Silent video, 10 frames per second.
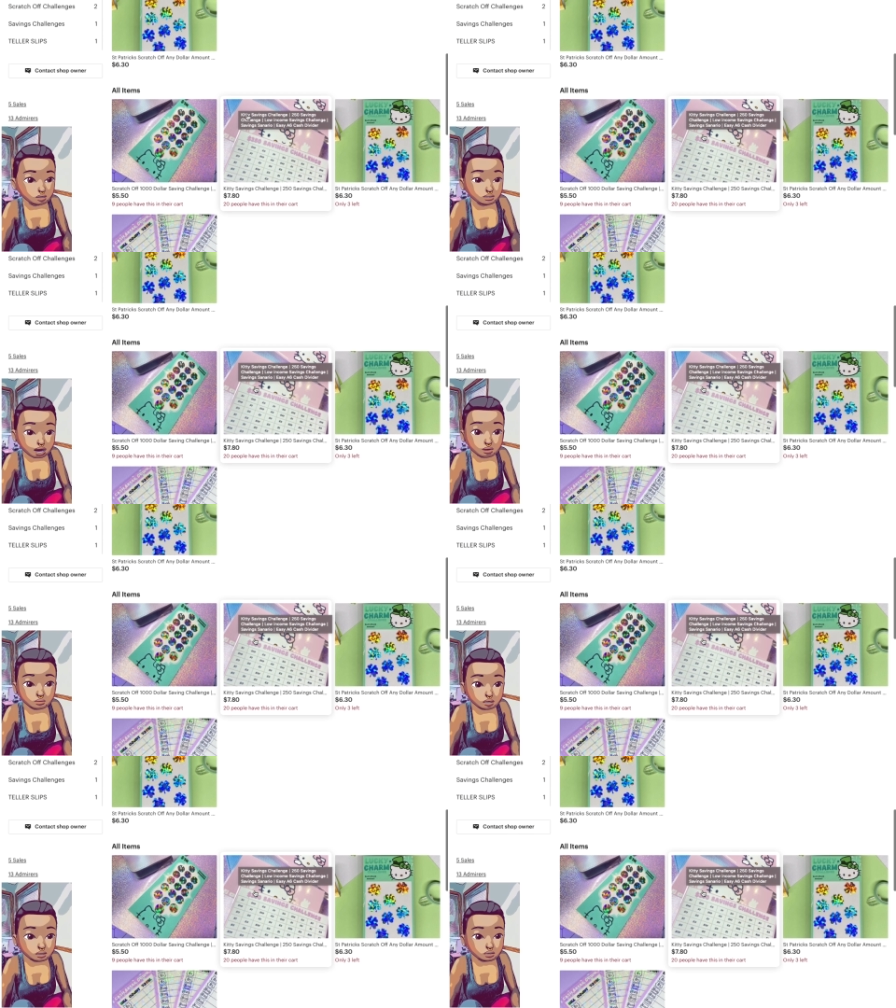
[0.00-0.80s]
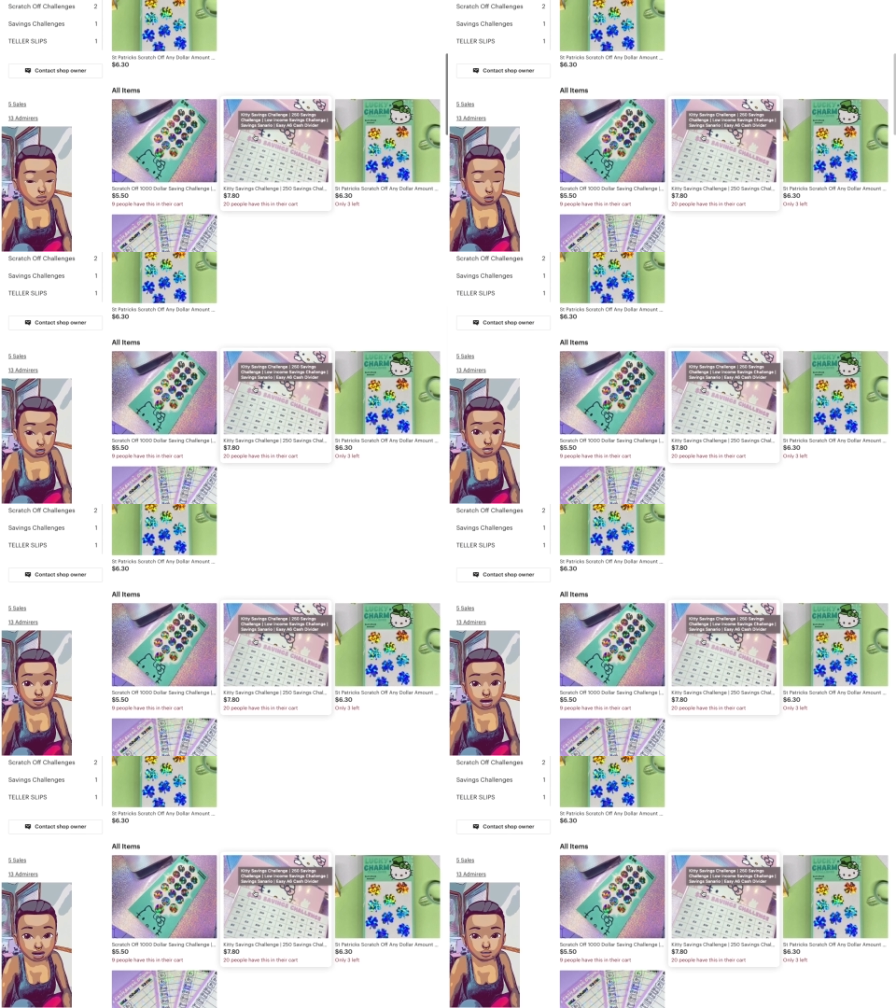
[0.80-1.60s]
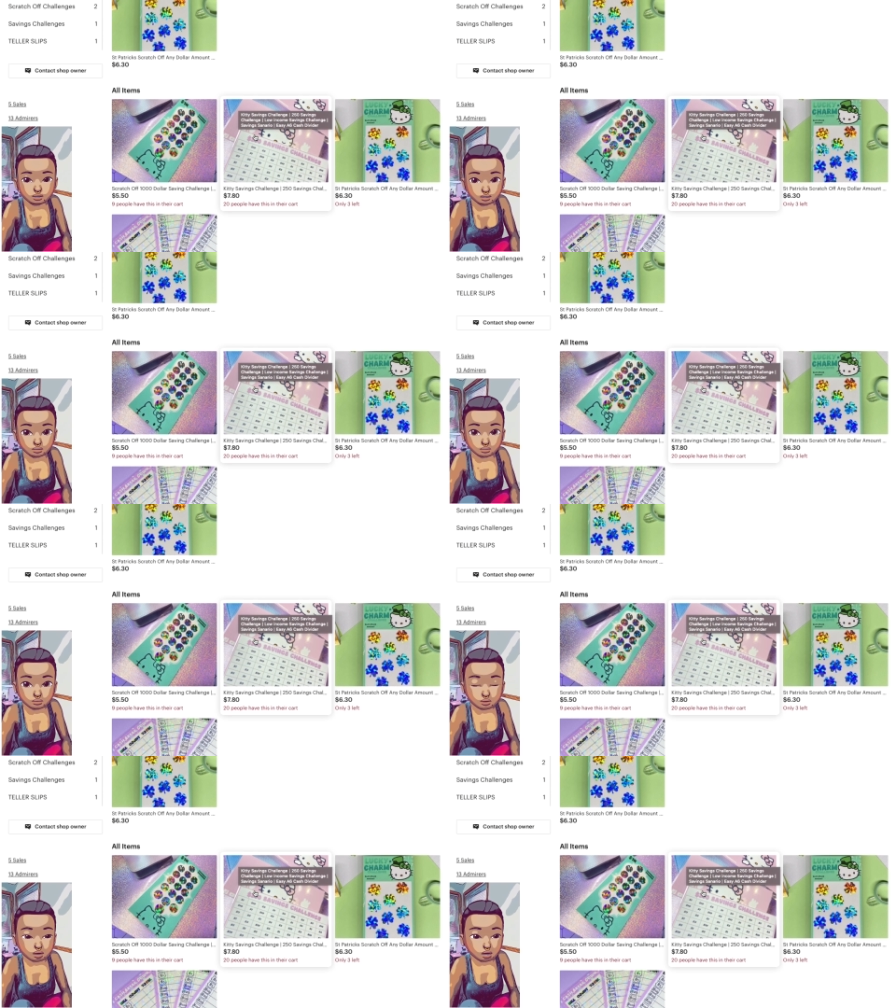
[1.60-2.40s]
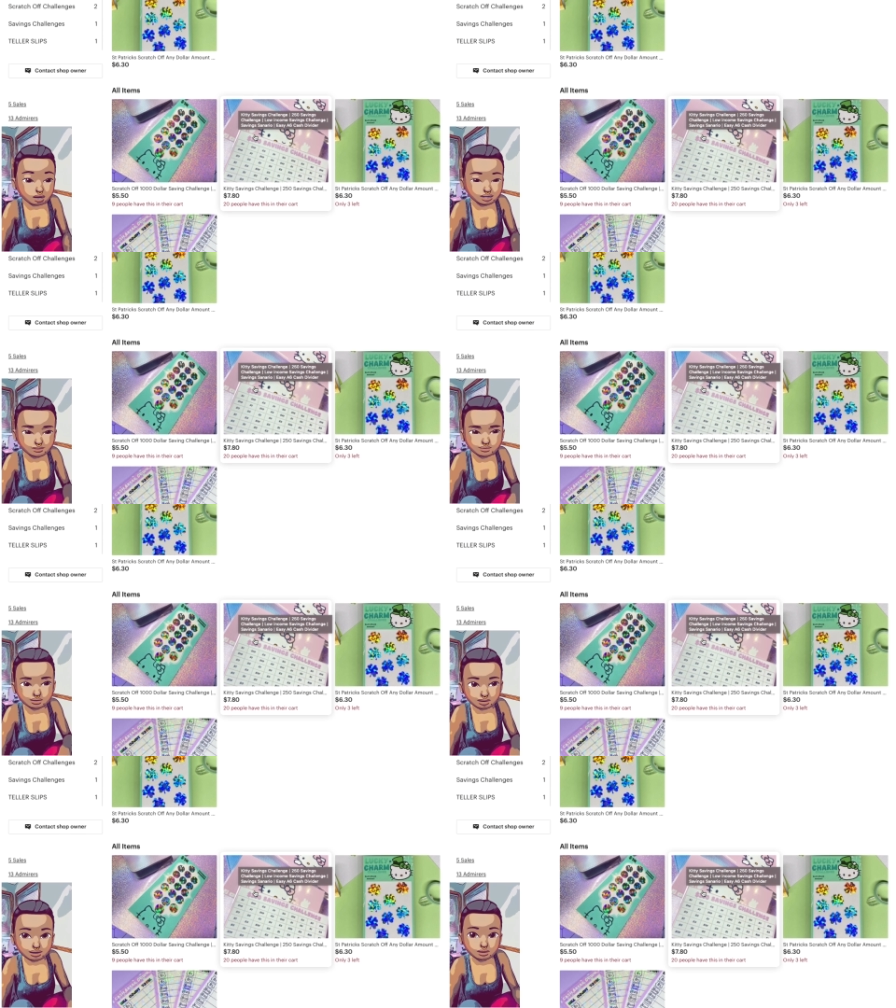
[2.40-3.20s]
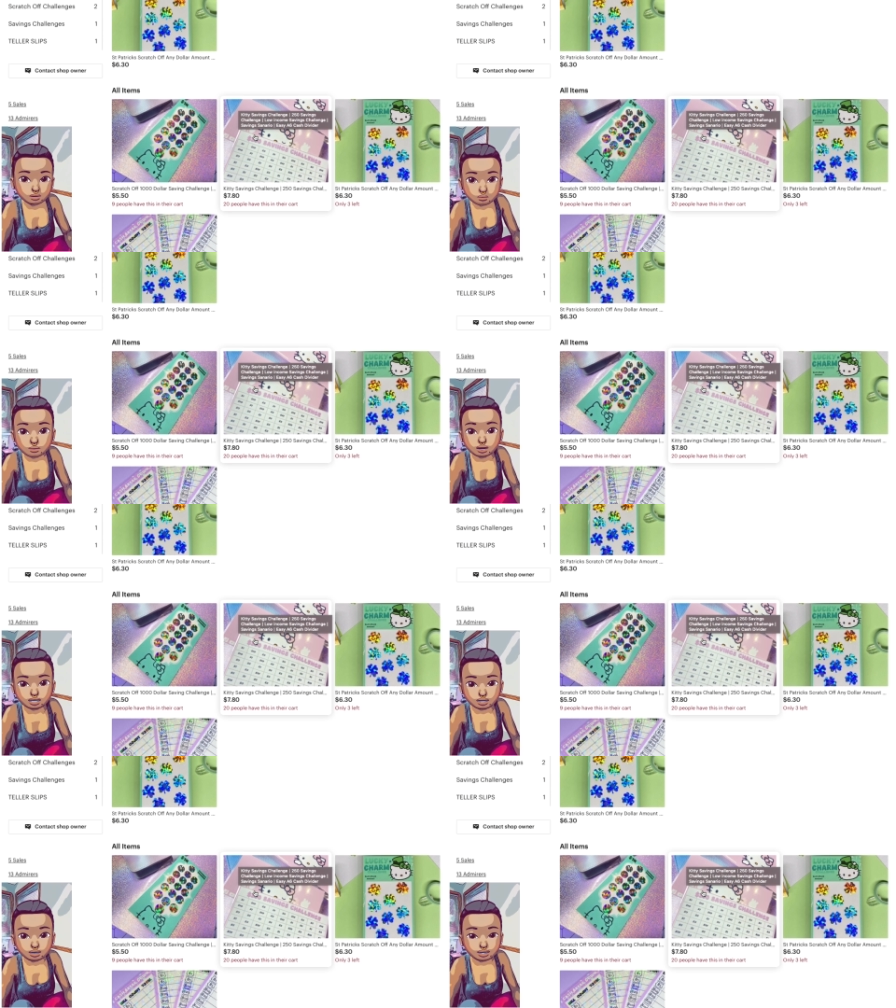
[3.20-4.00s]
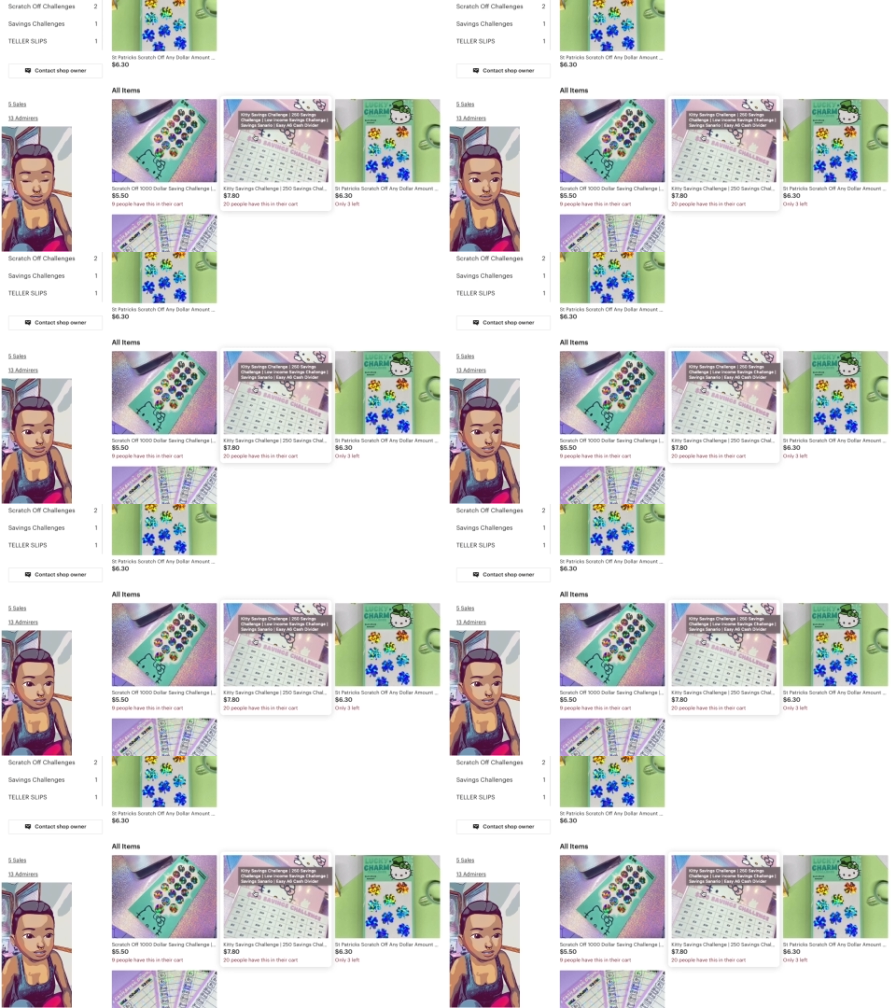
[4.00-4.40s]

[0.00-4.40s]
that one should last you a good 2+ years.